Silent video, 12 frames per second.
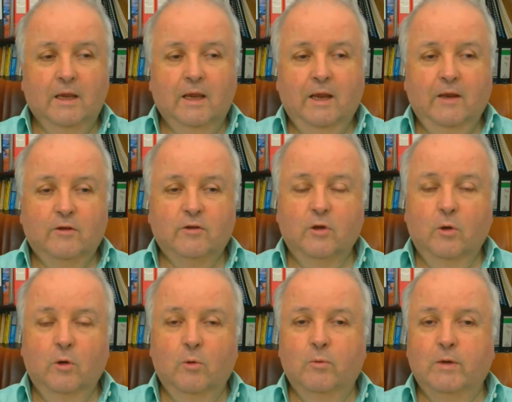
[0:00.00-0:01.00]
And
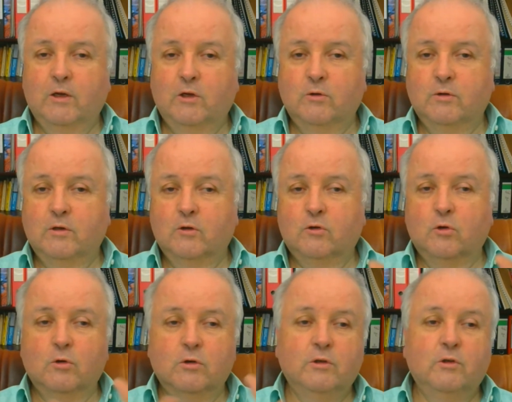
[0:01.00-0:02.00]
so we are using a
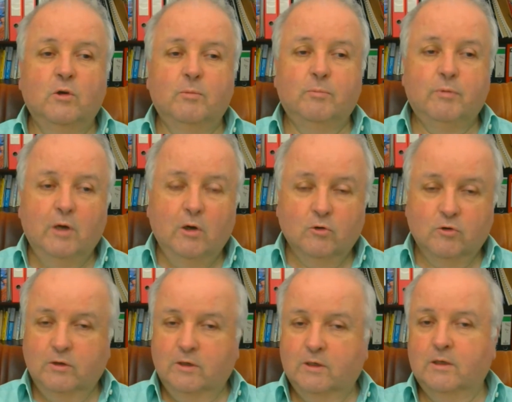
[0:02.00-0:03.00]
totally new approach,
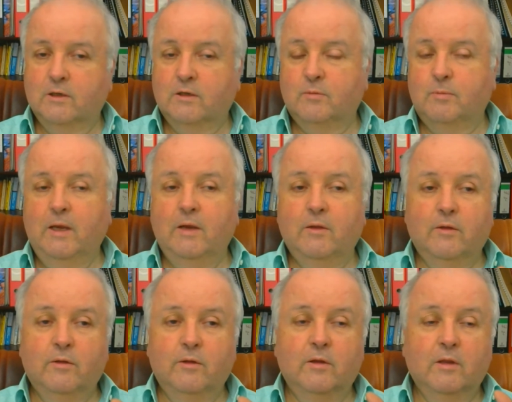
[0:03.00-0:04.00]
and he explained that
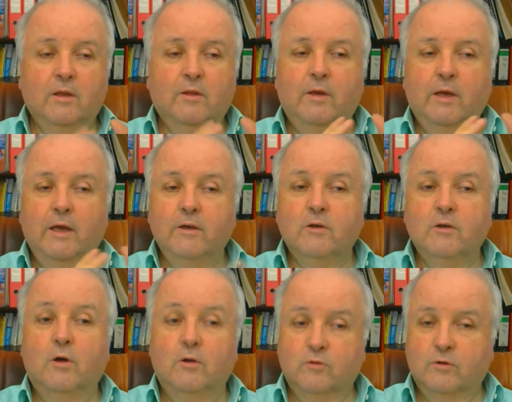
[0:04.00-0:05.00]
the
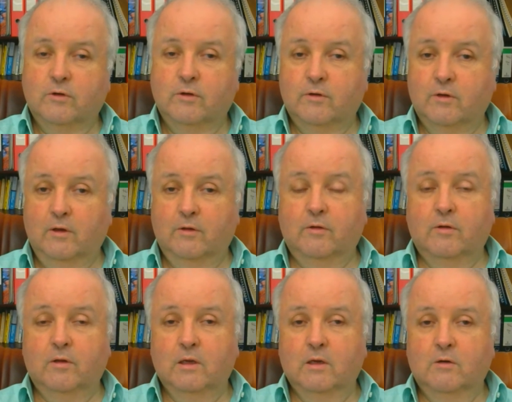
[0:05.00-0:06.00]
unconscious is
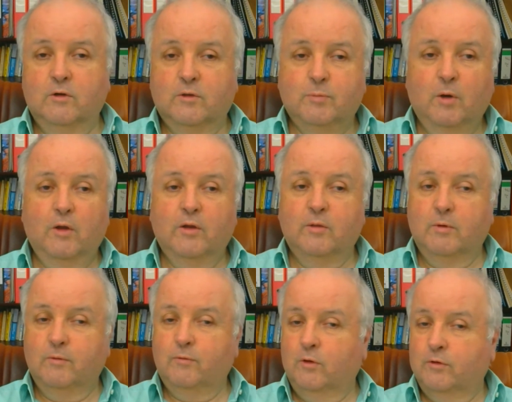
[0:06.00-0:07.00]
responsible
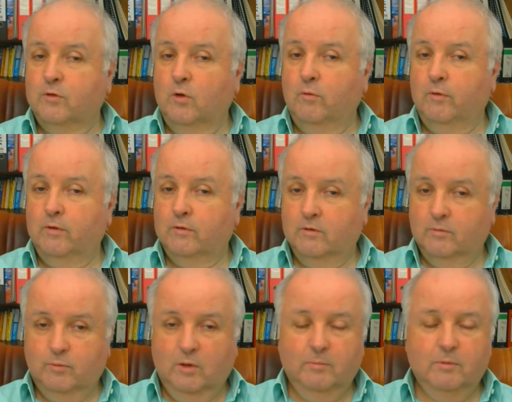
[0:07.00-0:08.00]
for solving this
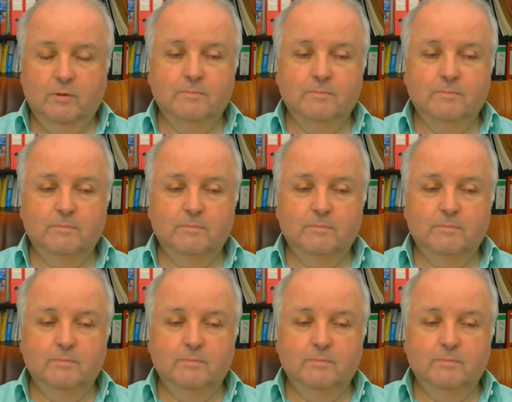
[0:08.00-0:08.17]
problem.